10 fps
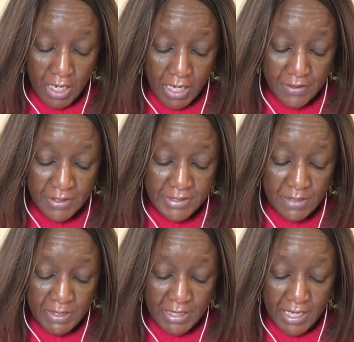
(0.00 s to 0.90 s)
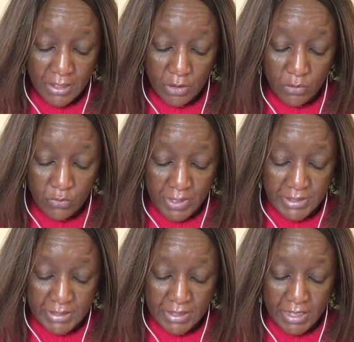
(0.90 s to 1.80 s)
The CBK loan
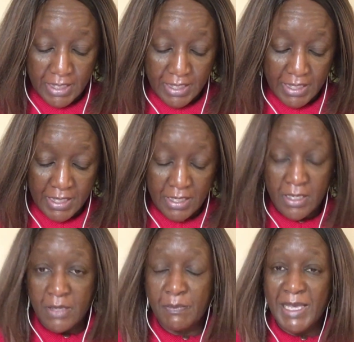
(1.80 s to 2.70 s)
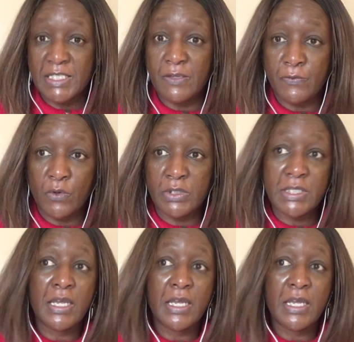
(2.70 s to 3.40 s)
rate, mass default,